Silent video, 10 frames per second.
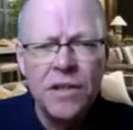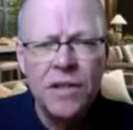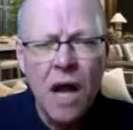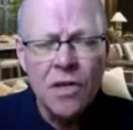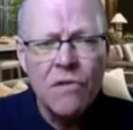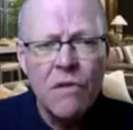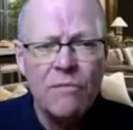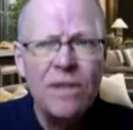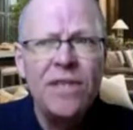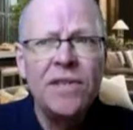Doctor
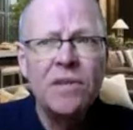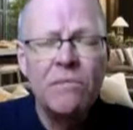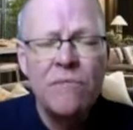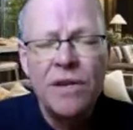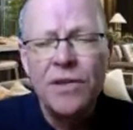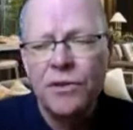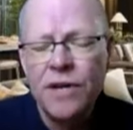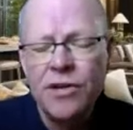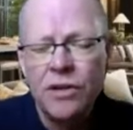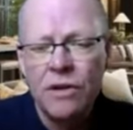of Business
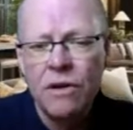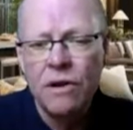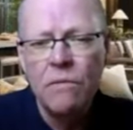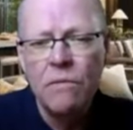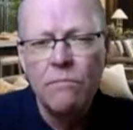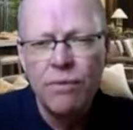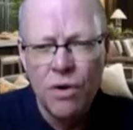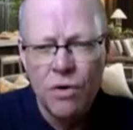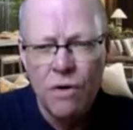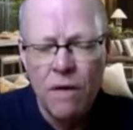Administration
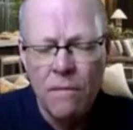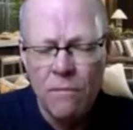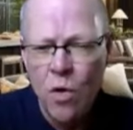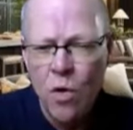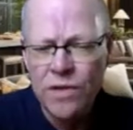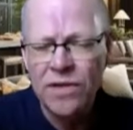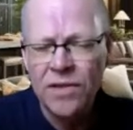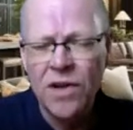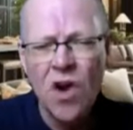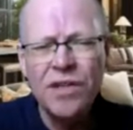program
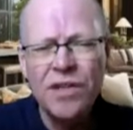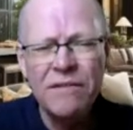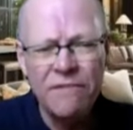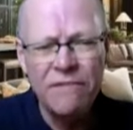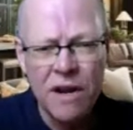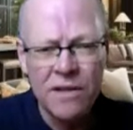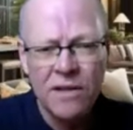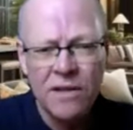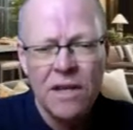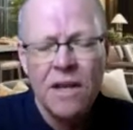courses are
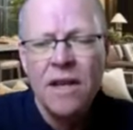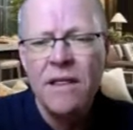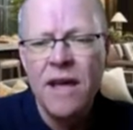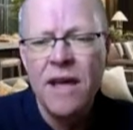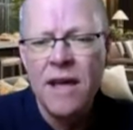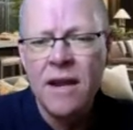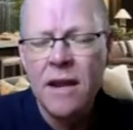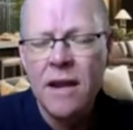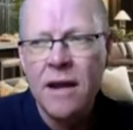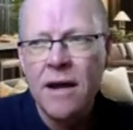different
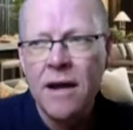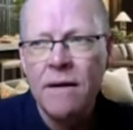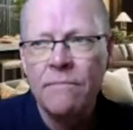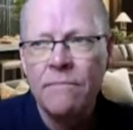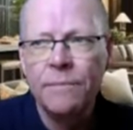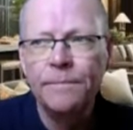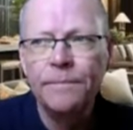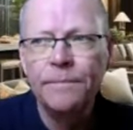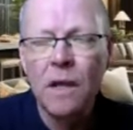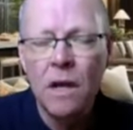than
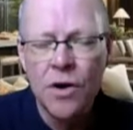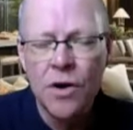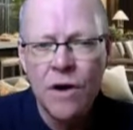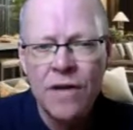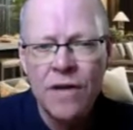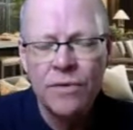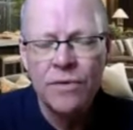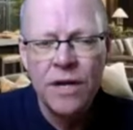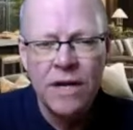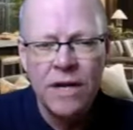undergraduate
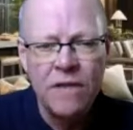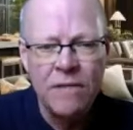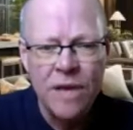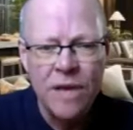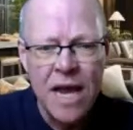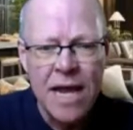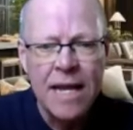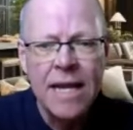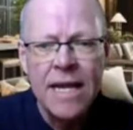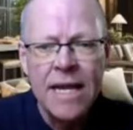and even
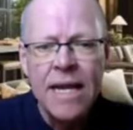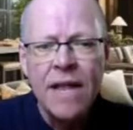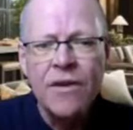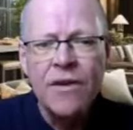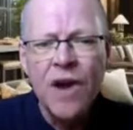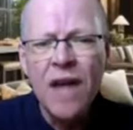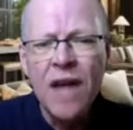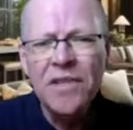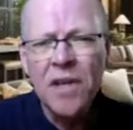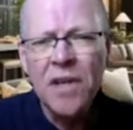MBA. They're not
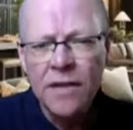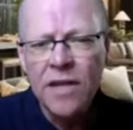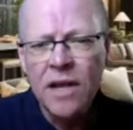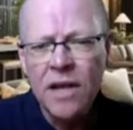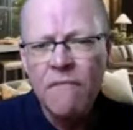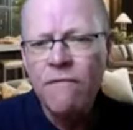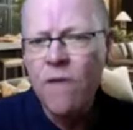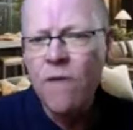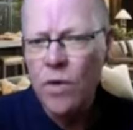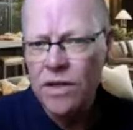as content
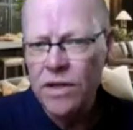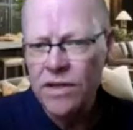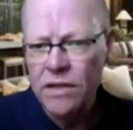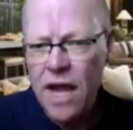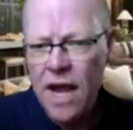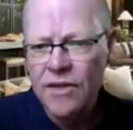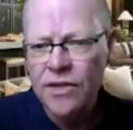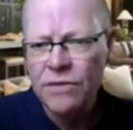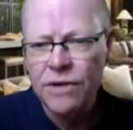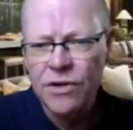focused
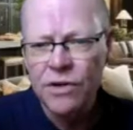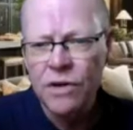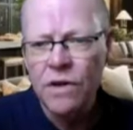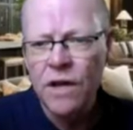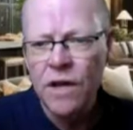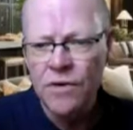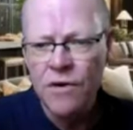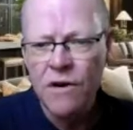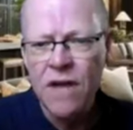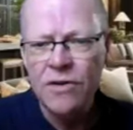as traditional
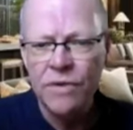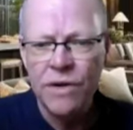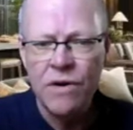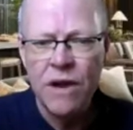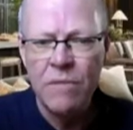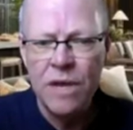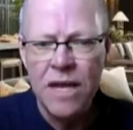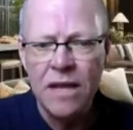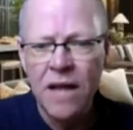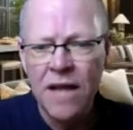undergraduate or
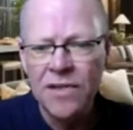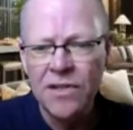MBA classes.